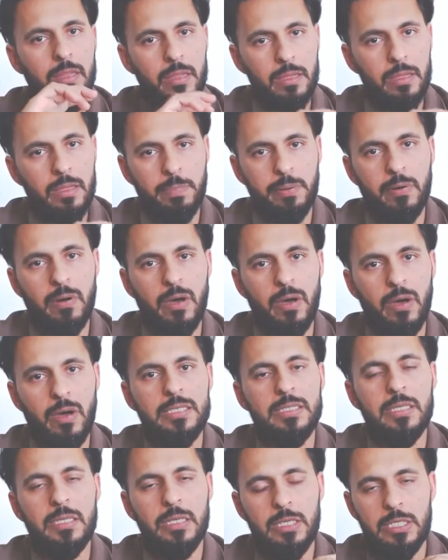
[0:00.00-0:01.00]
the
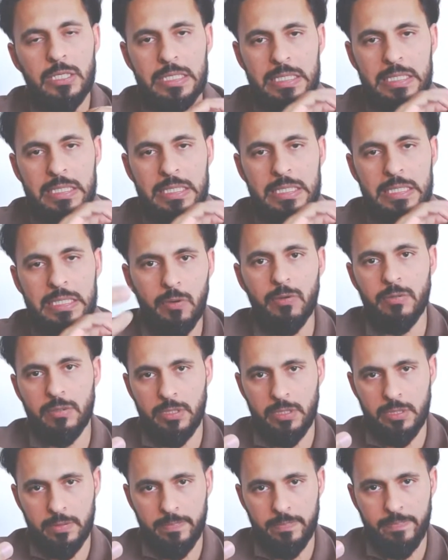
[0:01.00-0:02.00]
price
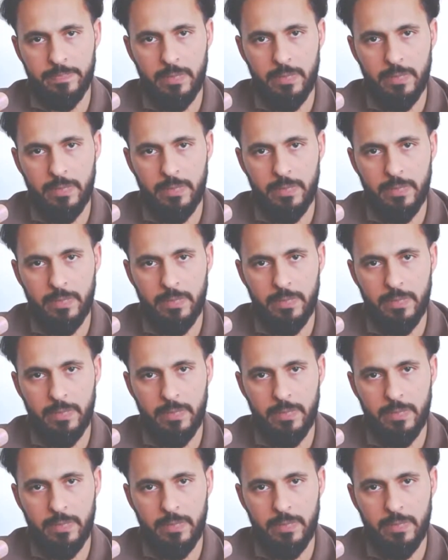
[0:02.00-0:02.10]
doubles.